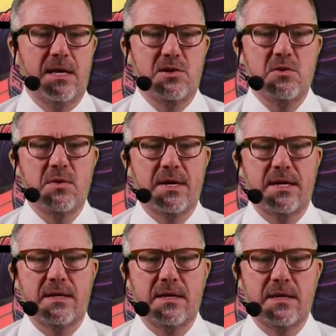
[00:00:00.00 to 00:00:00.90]
and you
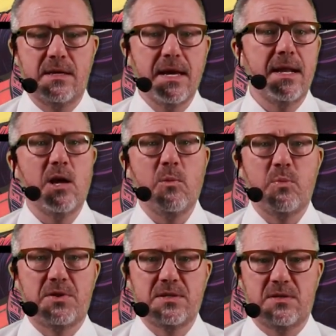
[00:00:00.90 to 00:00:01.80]
can get
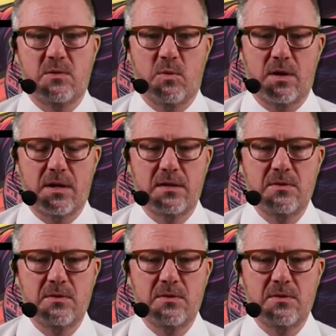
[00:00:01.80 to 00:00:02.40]
help with this homework.